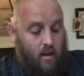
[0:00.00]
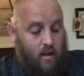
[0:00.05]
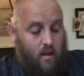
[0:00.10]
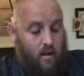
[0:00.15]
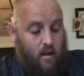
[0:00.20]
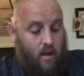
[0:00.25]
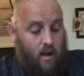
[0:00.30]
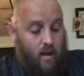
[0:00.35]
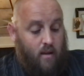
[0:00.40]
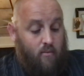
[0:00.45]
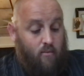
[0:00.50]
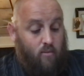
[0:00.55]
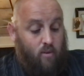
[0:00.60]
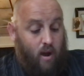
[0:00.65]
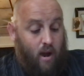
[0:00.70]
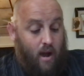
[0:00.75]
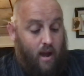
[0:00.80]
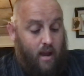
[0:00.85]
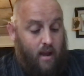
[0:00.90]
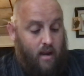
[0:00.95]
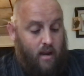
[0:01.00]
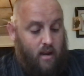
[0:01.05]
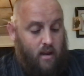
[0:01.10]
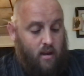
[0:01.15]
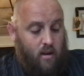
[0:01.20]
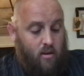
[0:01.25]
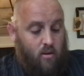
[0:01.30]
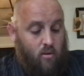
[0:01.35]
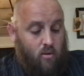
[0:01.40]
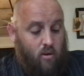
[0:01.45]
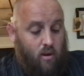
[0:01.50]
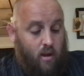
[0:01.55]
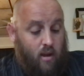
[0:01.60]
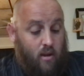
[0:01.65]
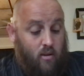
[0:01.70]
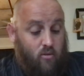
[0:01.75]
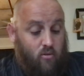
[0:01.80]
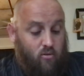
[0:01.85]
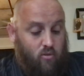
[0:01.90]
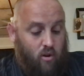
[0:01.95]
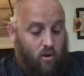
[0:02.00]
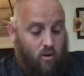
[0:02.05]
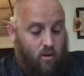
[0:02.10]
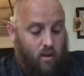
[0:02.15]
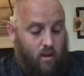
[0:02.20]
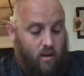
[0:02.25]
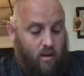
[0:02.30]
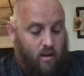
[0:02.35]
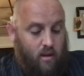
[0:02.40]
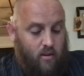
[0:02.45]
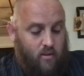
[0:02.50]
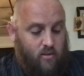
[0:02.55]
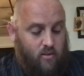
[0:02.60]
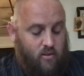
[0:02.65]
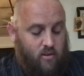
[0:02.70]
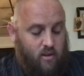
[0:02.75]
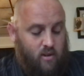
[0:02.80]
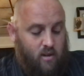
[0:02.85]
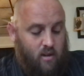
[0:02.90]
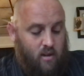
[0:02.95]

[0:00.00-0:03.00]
not in rioting and drunkenness,